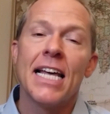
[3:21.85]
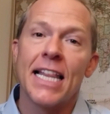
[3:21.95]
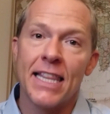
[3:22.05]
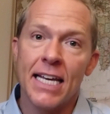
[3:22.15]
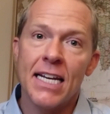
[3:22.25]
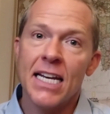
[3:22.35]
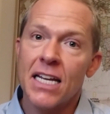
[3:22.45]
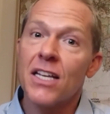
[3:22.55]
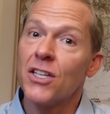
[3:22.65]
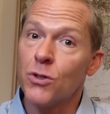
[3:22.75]
then
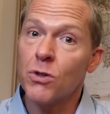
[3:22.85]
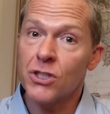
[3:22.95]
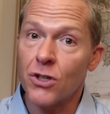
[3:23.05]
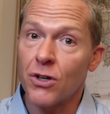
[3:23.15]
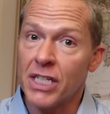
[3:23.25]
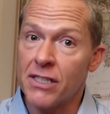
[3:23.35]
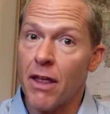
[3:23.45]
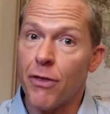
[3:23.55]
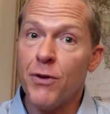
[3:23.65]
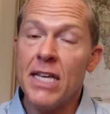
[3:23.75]
your stock is
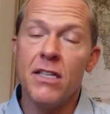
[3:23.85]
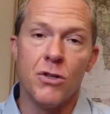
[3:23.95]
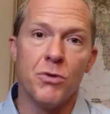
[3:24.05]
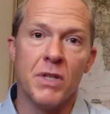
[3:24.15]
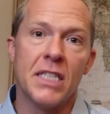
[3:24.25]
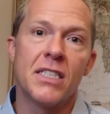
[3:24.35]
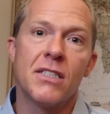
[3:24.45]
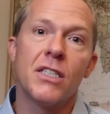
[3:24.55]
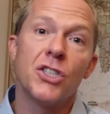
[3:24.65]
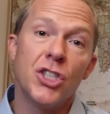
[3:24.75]
3
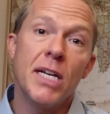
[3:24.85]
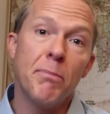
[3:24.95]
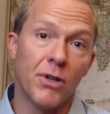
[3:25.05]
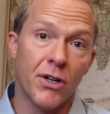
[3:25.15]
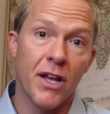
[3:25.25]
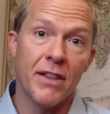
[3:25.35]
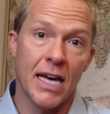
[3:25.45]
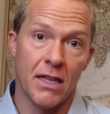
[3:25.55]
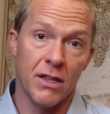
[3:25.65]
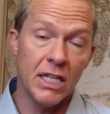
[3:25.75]
units cheaper
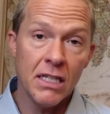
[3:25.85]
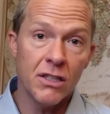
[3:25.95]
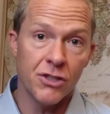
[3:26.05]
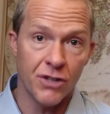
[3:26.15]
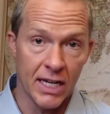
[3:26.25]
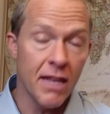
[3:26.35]
than the industry,